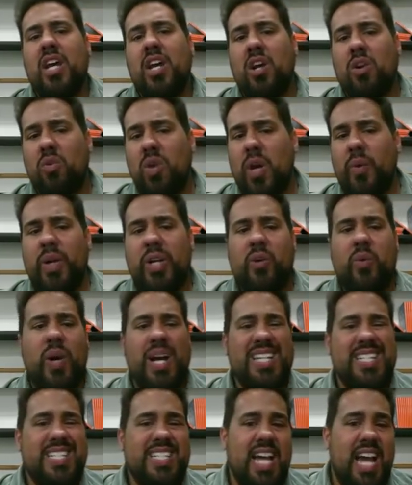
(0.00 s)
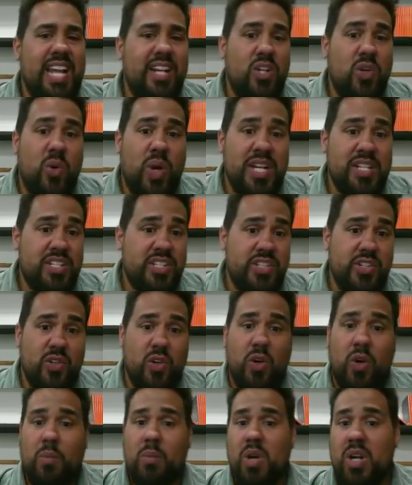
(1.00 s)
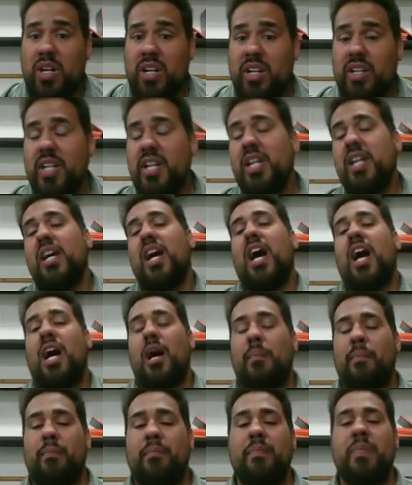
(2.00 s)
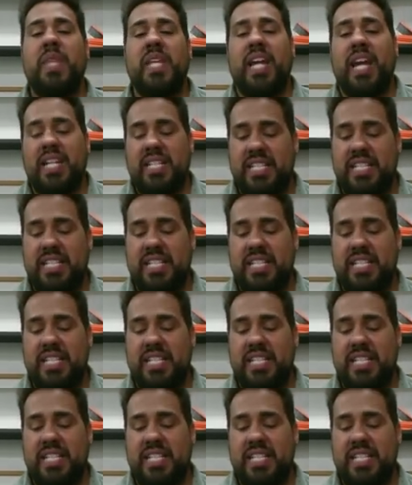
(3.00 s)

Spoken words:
heroic quests, side quests, or homework. The